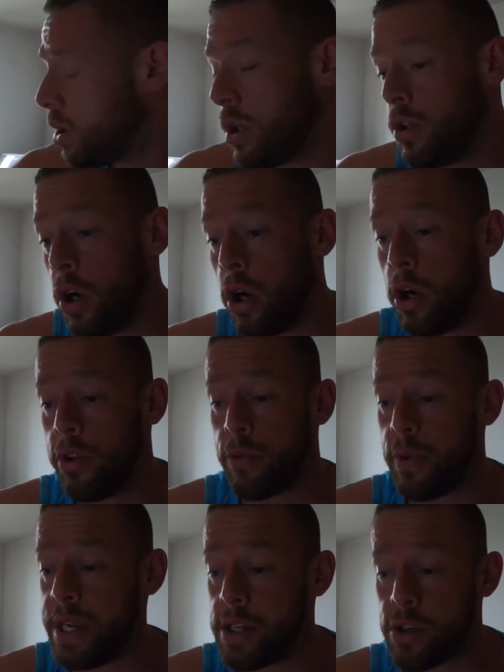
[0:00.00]
No, the
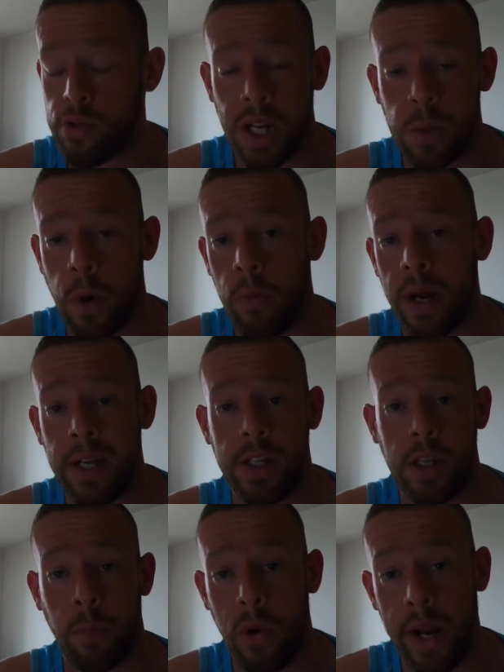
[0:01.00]
reason transport
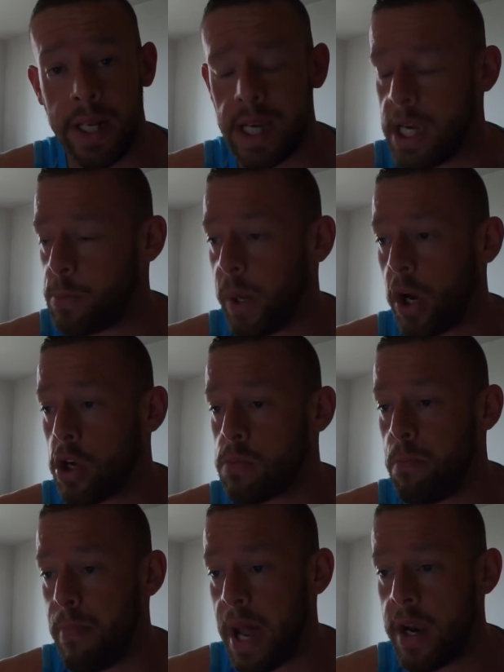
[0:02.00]
managers are pricks is because
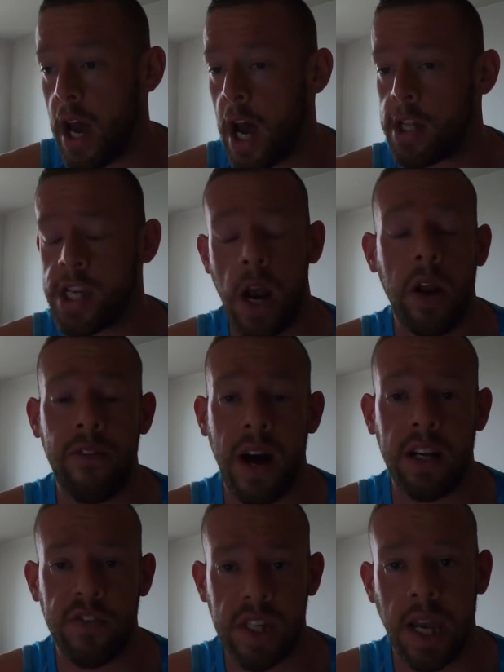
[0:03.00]
men are
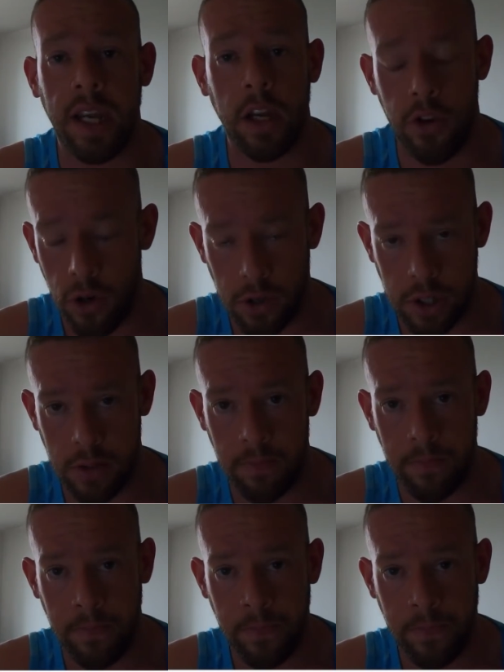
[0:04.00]
terrified of saying no to them.